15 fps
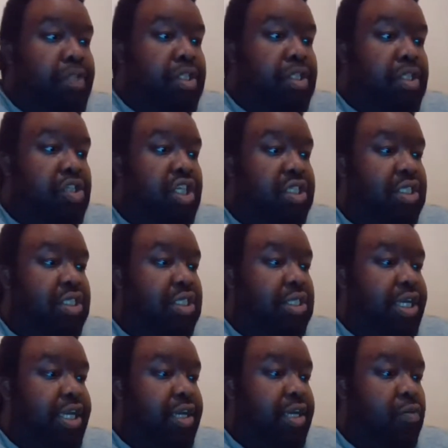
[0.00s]
The Justice
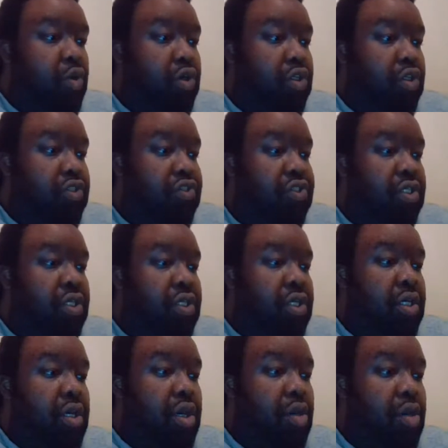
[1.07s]
League was
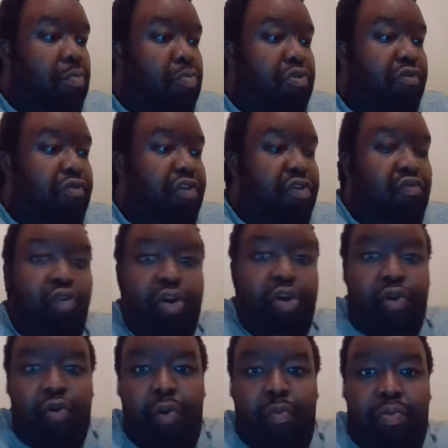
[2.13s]
a movie
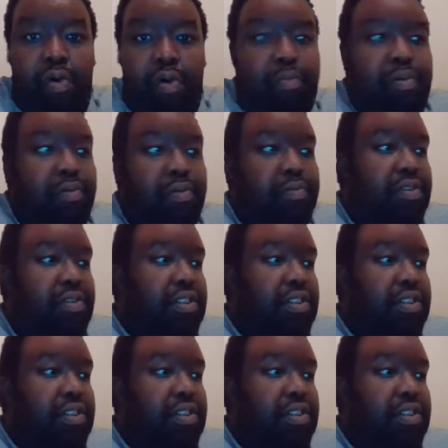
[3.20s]
riddled with problems.